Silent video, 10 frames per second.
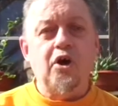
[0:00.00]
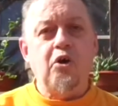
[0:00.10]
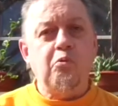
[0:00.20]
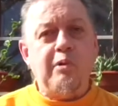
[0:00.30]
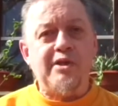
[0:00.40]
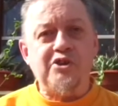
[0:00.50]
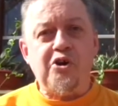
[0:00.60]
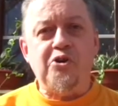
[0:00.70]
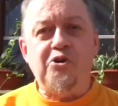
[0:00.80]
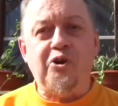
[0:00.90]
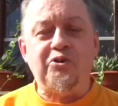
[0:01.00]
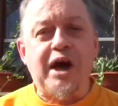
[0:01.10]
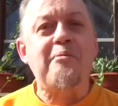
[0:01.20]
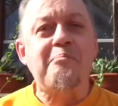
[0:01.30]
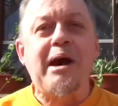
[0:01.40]
Whether or not
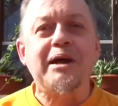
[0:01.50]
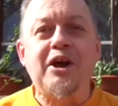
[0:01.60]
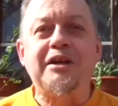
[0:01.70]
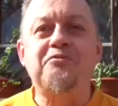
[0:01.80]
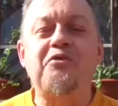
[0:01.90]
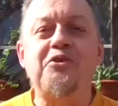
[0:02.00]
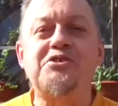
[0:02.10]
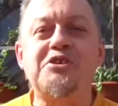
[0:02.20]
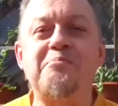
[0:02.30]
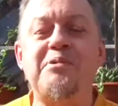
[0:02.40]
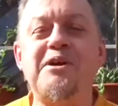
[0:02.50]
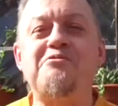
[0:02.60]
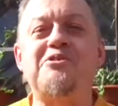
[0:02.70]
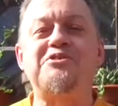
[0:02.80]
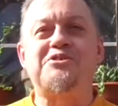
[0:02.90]
that might at first
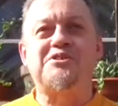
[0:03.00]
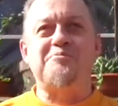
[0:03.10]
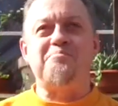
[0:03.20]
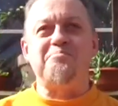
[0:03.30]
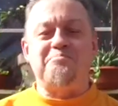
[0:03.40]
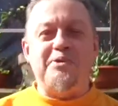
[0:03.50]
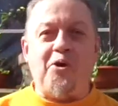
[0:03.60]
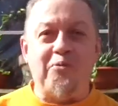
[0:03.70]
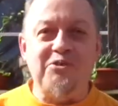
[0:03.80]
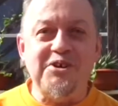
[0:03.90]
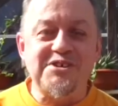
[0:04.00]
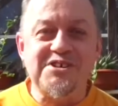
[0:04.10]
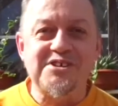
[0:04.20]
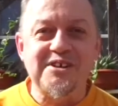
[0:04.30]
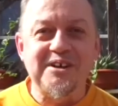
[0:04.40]
appearance be
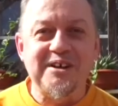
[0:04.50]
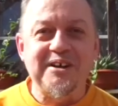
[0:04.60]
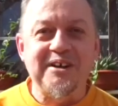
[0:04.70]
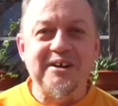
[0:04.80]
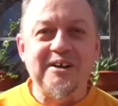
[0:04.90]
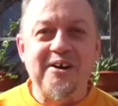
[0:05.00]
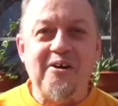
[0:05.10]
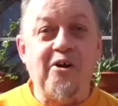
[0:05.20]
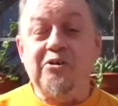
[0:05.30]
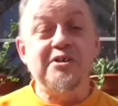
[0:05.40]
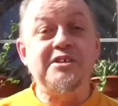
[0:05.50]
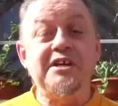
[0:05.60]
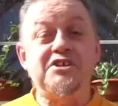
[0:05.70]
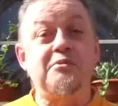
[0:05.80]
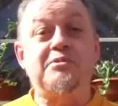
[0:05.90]
obvious, or indeed
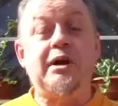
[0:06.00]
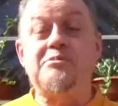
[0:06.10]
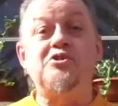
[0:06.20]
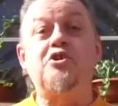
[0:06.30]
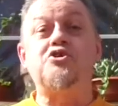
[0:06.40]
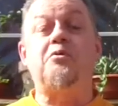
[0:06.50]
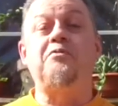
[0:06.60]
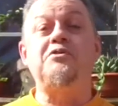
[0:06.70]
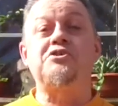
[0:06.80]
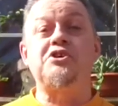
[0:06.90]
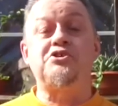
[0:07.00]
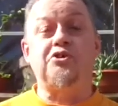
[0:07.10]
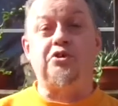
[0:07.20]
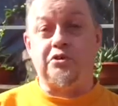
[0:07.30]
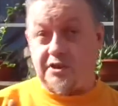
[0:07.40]
sometimes not obvious at
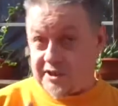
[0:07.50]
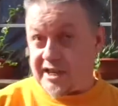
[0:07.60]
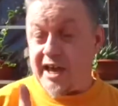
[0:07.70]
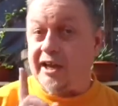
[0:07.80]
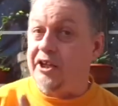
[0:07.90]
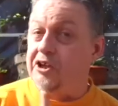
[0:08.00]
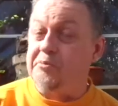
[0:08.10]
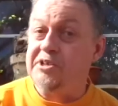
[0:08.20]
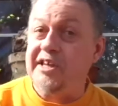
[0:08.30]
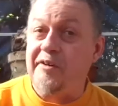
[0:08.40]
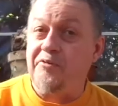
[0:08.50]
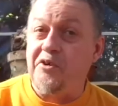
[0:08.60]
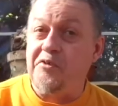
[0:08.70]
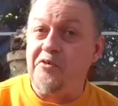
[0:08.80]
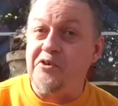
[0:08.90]
all. And again, I'll come to that
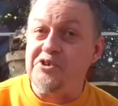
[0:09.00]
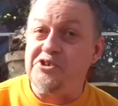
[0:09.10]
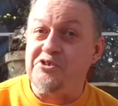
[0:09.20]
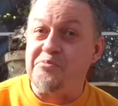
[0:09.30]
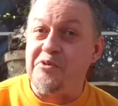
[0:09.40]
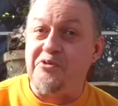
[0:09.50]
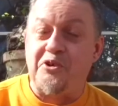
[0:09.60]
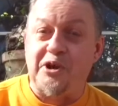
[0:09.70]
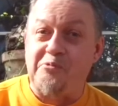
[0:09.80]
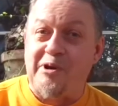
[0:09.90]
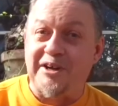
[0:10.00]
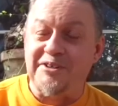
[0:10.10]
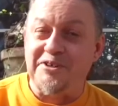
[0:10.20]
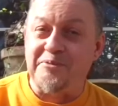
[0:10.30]
very, very soon before I wind up.